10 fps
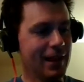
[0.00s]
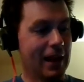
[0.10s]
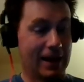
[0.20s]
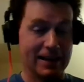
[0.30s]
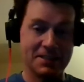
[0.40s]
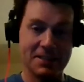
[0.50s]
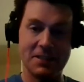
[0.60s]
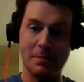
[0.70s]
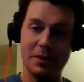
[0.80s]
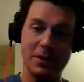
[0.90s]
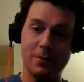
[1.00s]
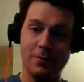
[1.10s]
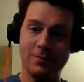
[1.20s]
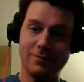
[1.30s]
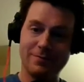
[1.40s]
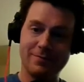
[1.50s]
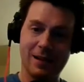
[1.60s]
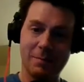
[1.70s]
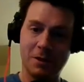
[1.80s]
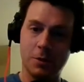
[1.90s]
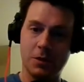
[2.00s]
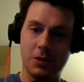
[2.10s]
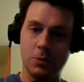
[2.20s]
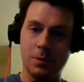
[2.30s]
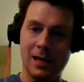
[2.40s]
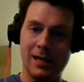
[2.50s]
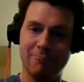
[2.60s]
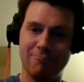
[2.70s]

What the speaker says: I guess that's up to you. I'm going to assume not.